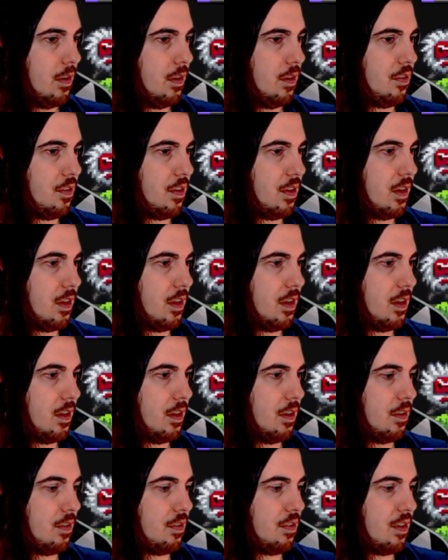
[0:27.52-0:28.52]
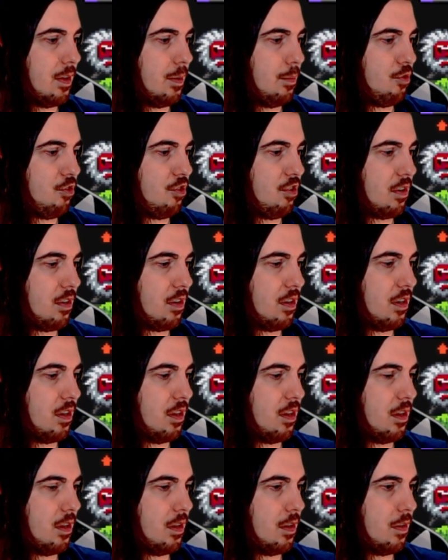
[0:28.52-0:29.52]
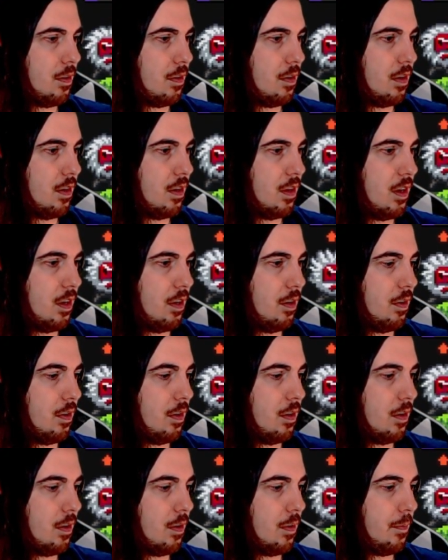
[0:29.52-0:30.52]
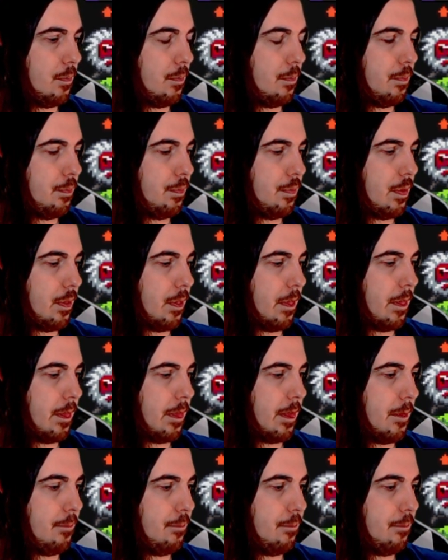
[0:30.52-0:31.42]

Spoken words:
it is a monster collection game akin more closely to Temtem